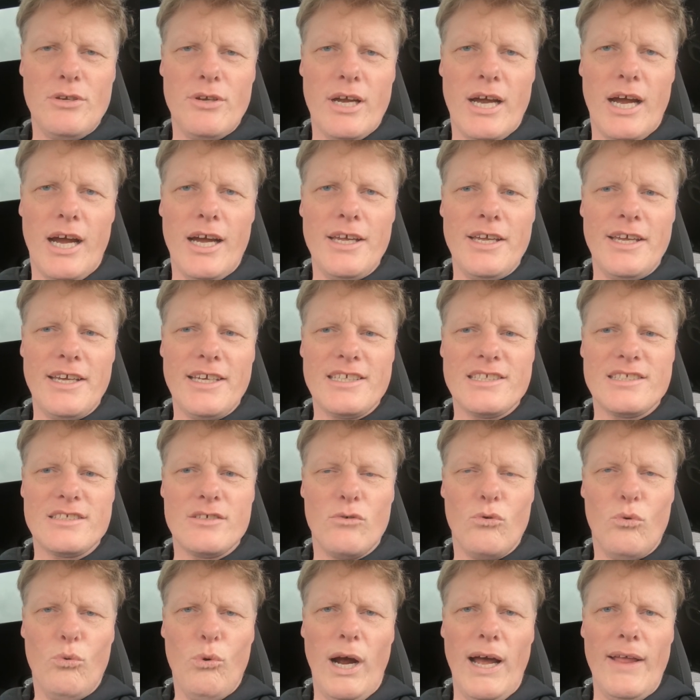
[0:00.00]

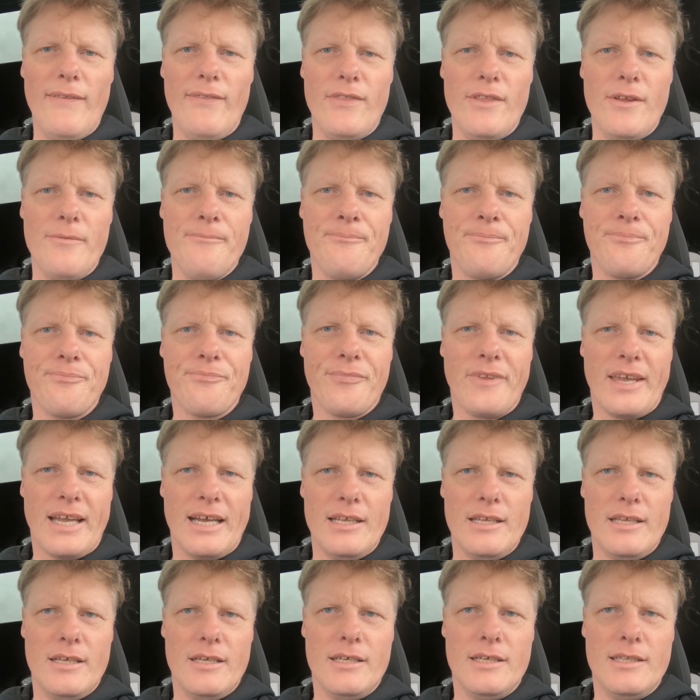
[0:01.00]
ix1
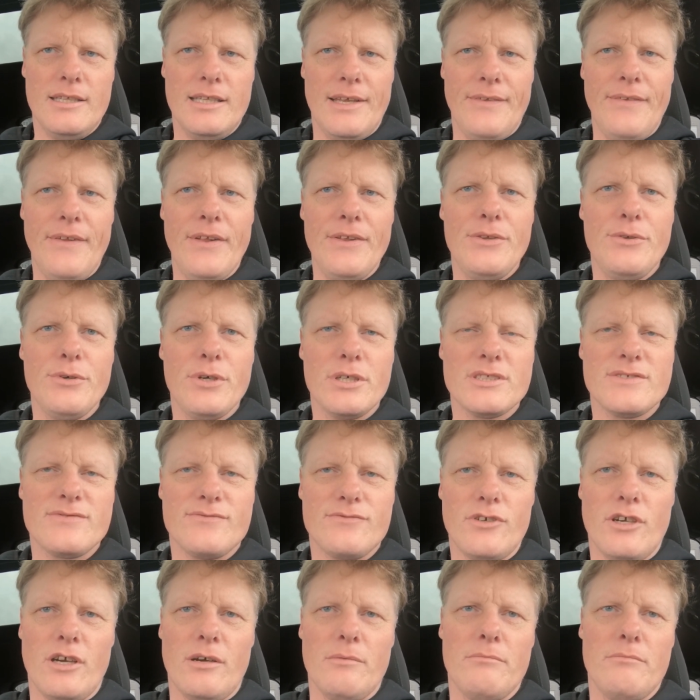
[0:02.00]
landed to us
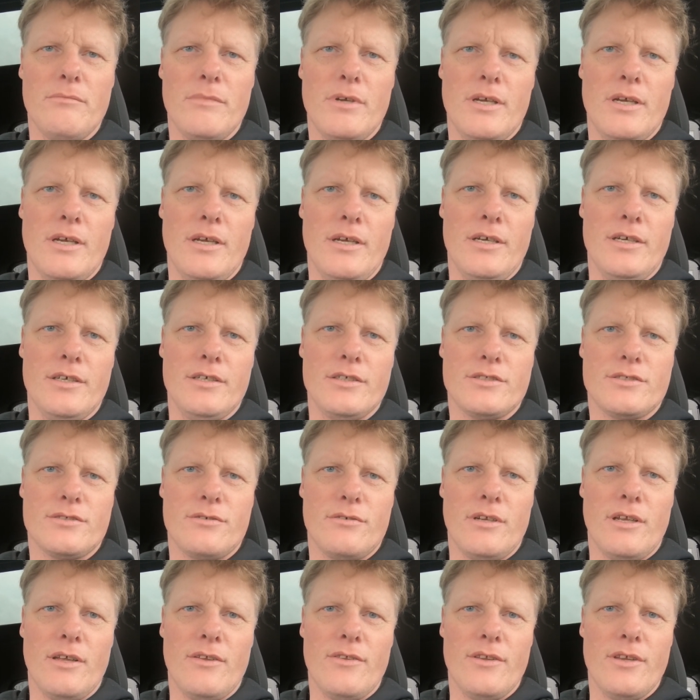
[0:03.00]
from
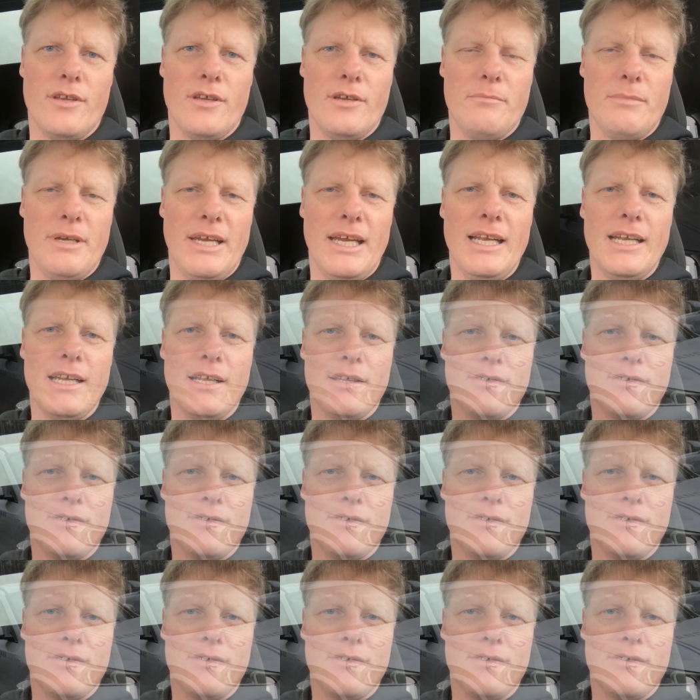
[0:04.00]
Sulan Bil in